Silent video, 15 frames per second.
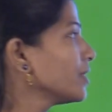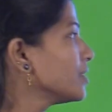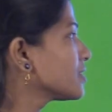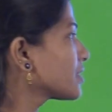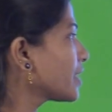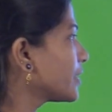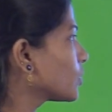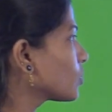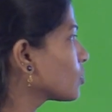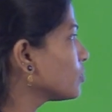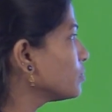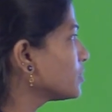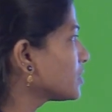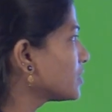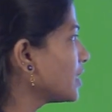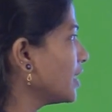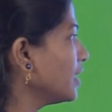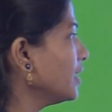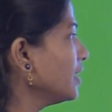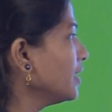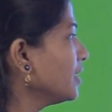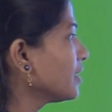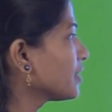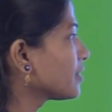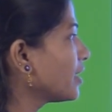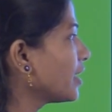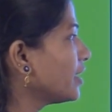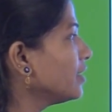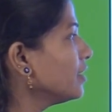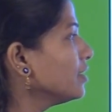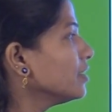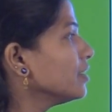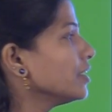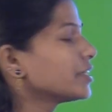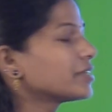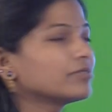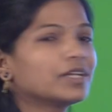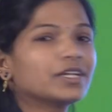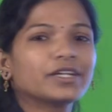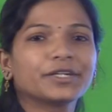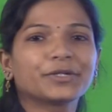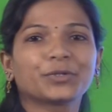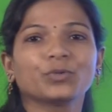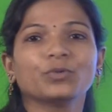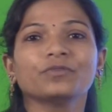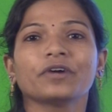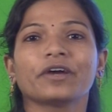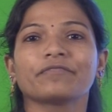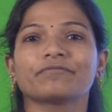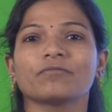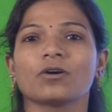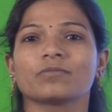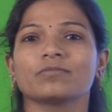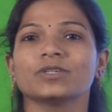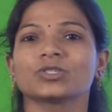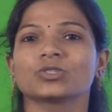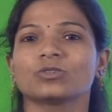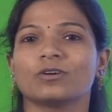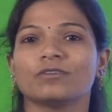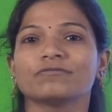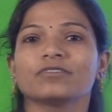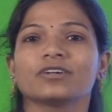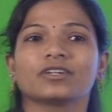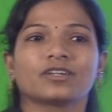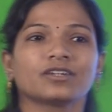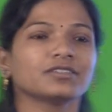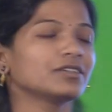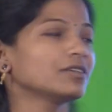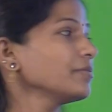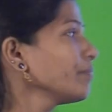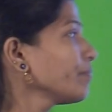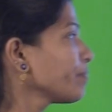Cytochrome C, then it will lead to a formation of another